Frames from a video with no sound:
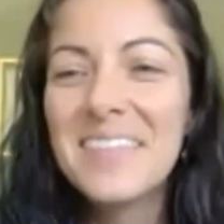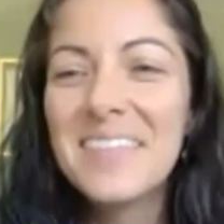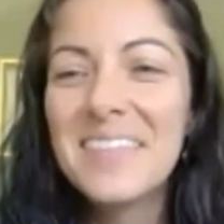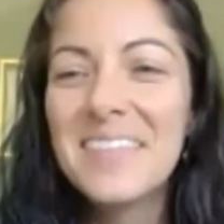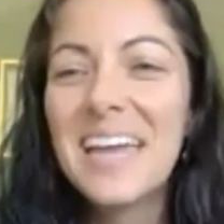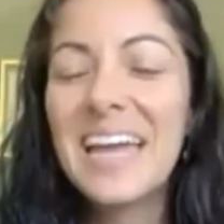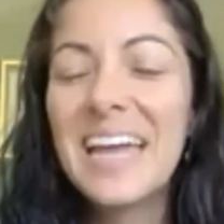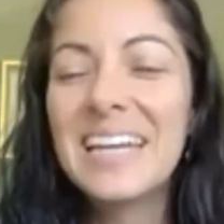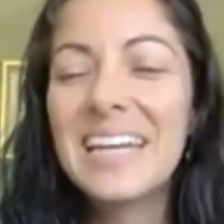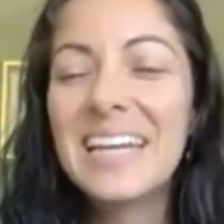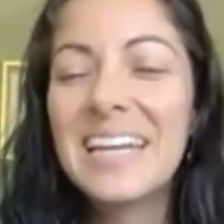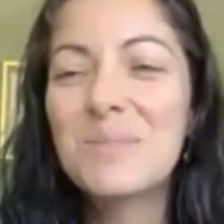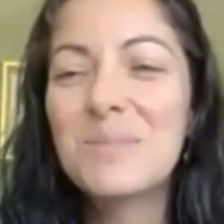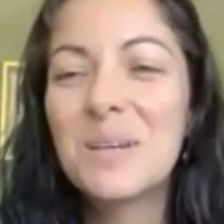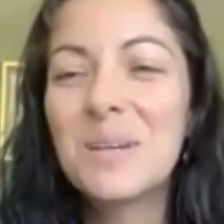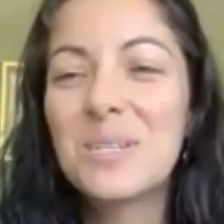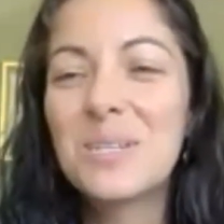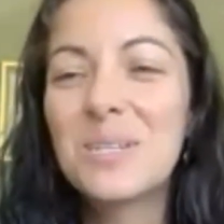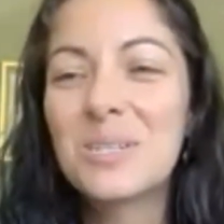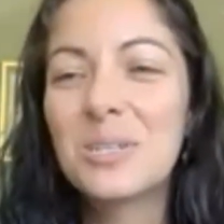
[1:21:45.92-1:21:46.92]
any
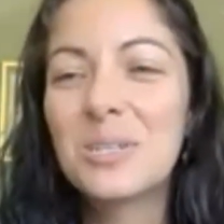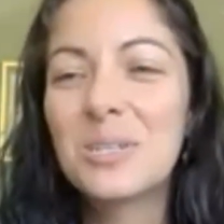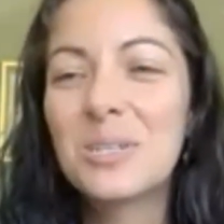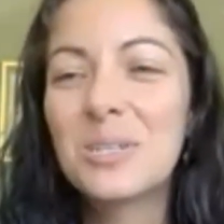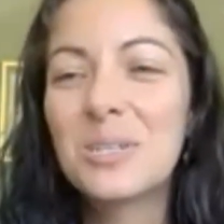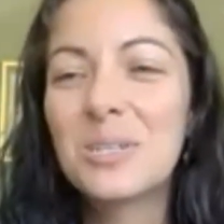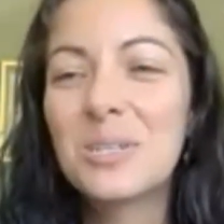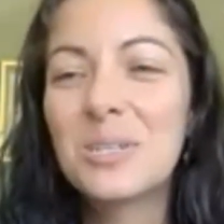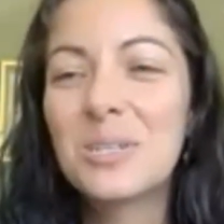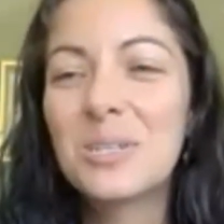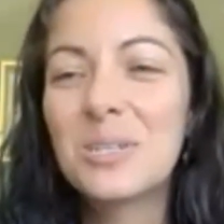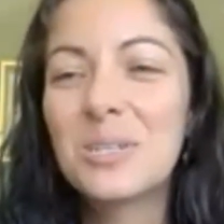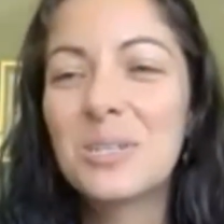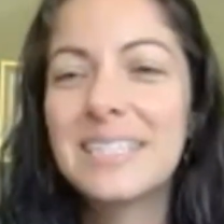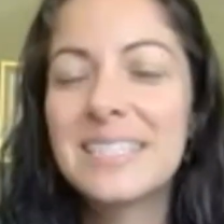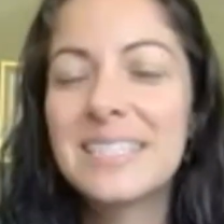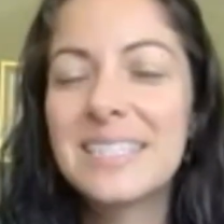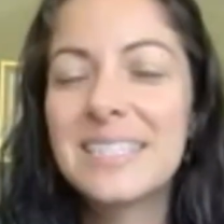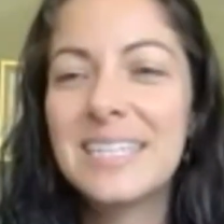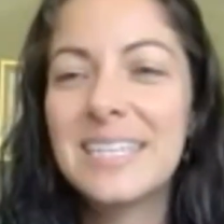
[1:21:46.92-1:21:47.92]
special herbal
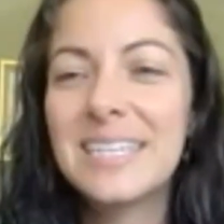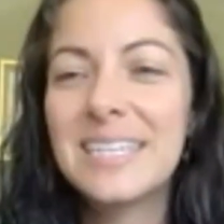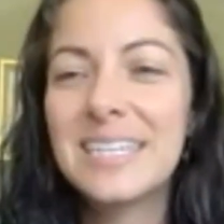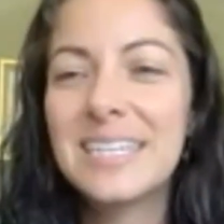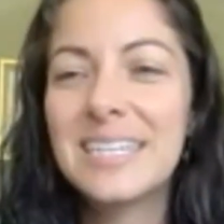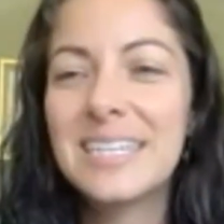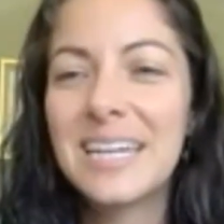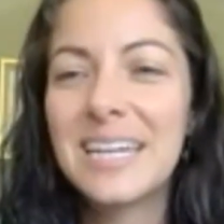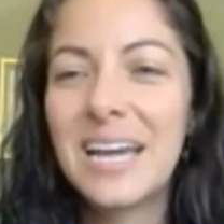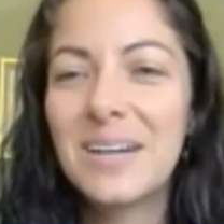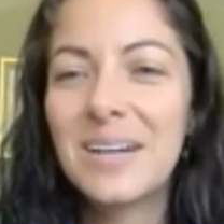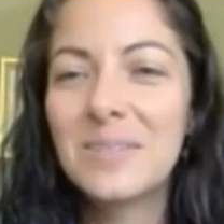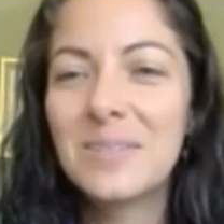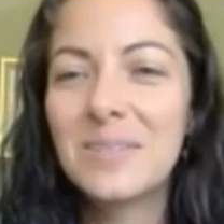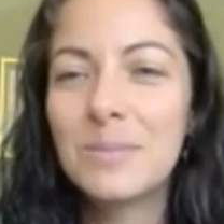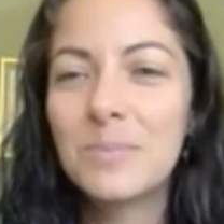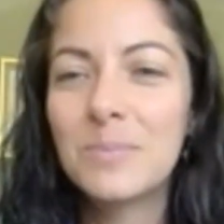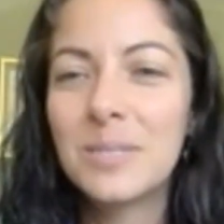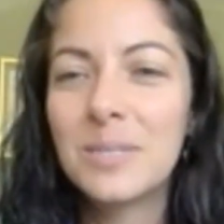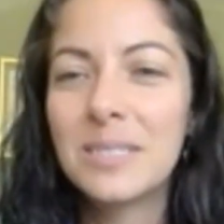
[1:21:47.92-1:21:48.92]
formulas needed? How
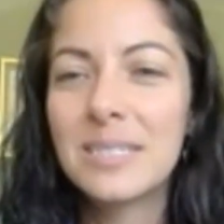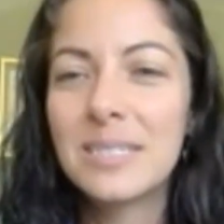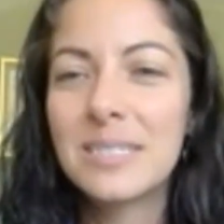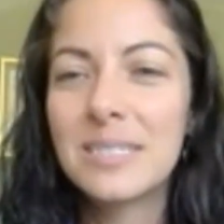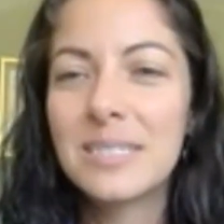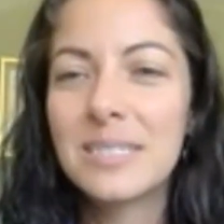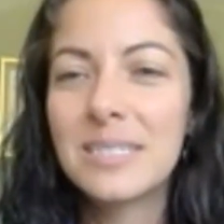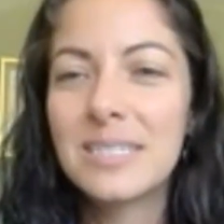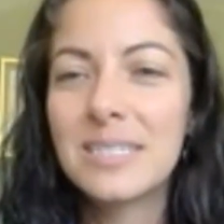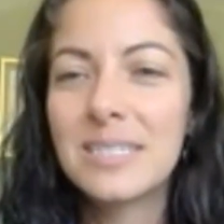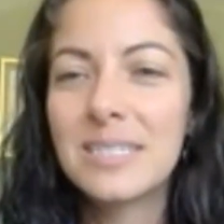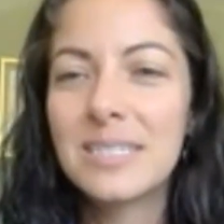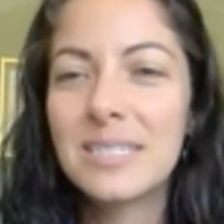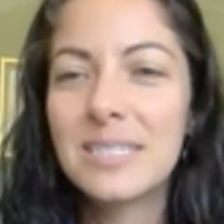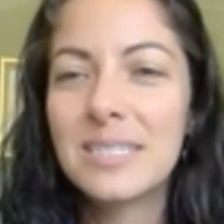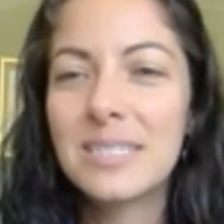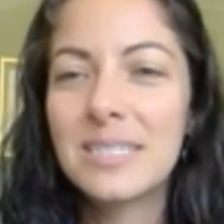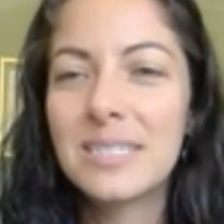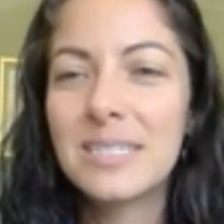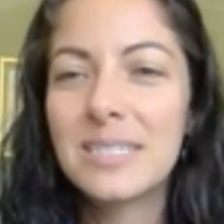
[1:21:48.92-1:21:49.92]
deeply does this
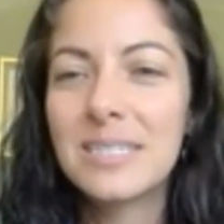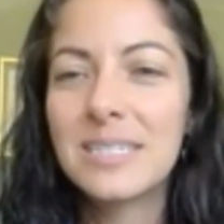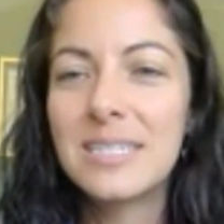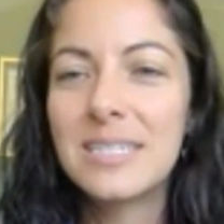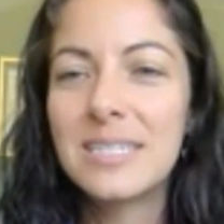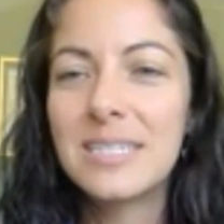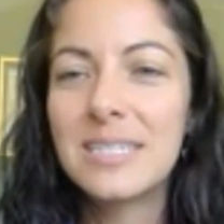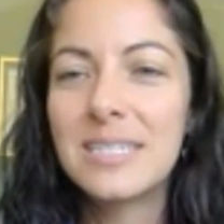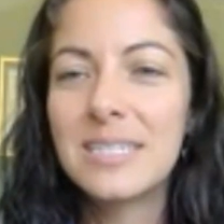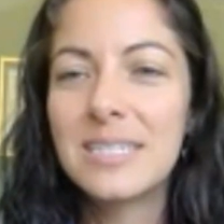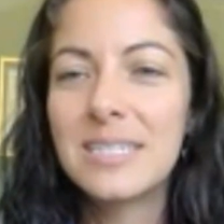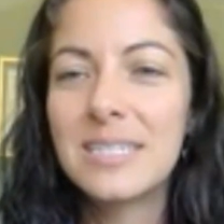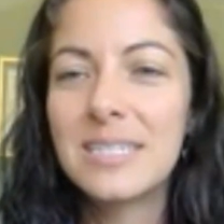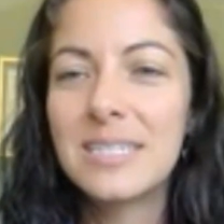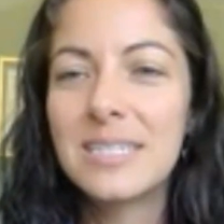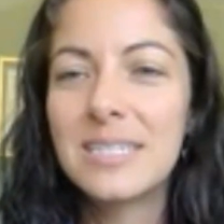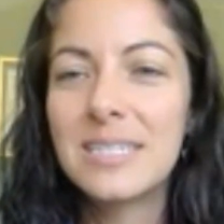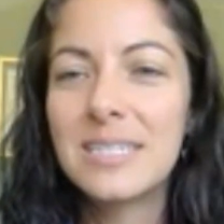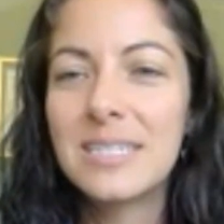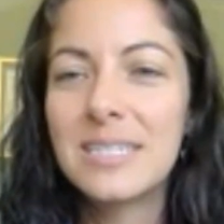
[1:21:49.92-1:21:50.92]
detox
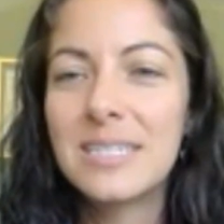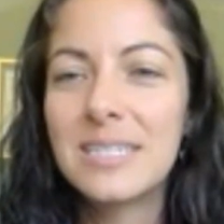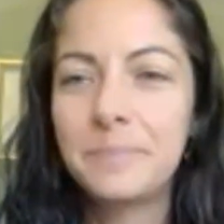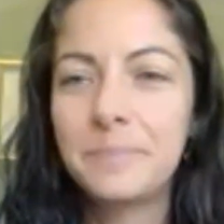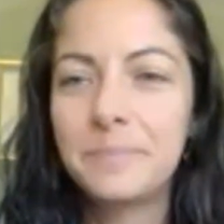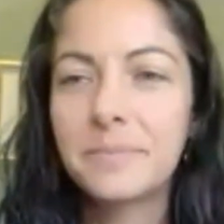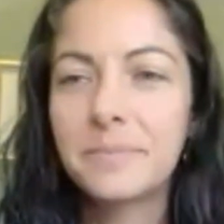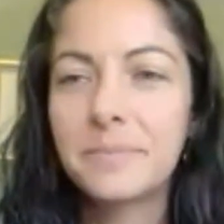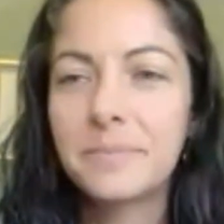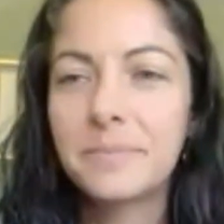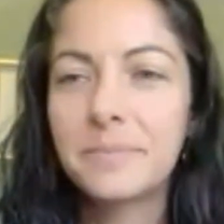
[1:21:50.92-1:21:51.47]
body?